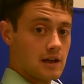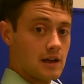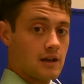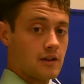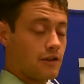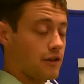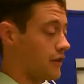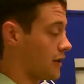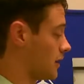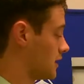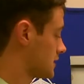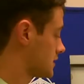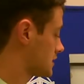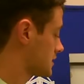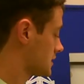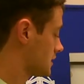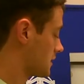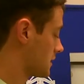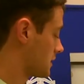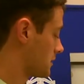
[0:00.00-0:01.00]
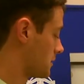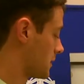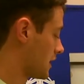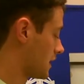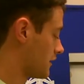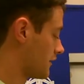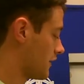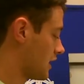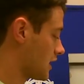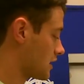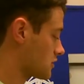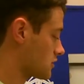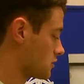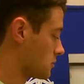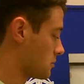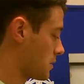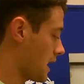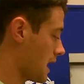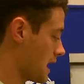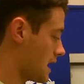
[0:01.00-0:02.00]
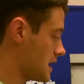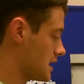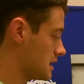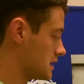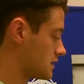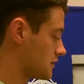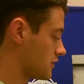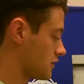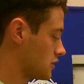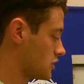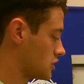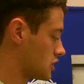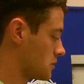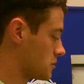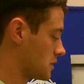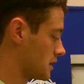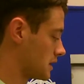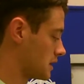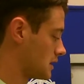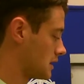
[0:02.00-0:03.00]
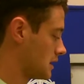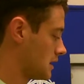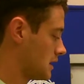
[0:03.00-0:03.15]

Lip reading: and thus the manufacturer pays for the shipping